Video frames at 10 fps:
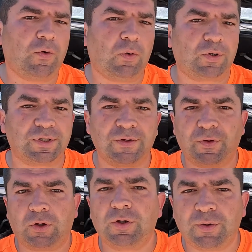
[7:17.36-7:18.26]
course, if
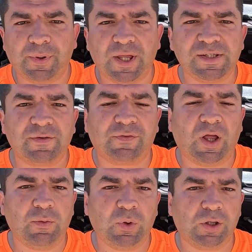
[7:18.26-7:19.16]
you can replace the
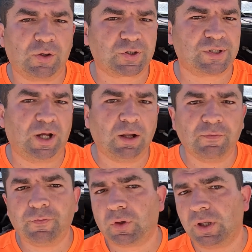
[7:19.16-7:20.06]
flywheel
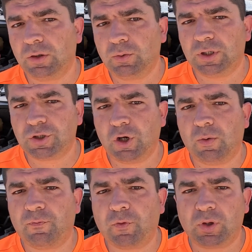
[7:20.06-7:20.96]
yourself, you can do the
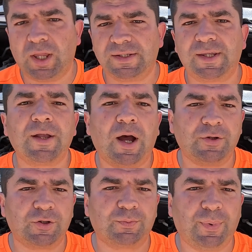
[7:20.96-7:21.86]
job for less than
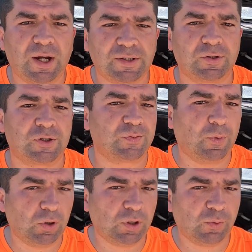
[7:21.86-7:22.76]
$100 on
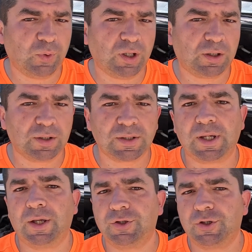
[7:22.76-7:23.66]
smaller vehicles
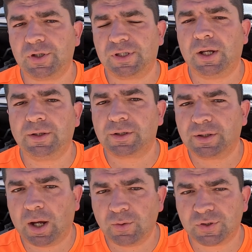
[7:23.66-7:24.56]
and just under
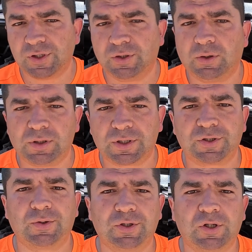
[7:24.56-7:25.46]

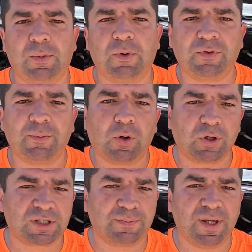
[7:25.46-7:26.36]
$1,000 on some of the more
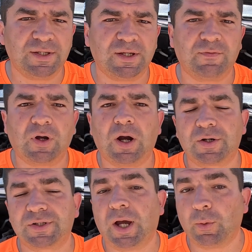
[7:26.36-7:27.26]
expensive
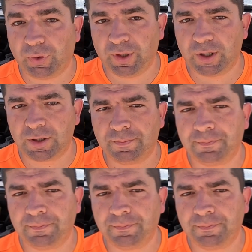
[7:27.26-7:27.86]
cars out there.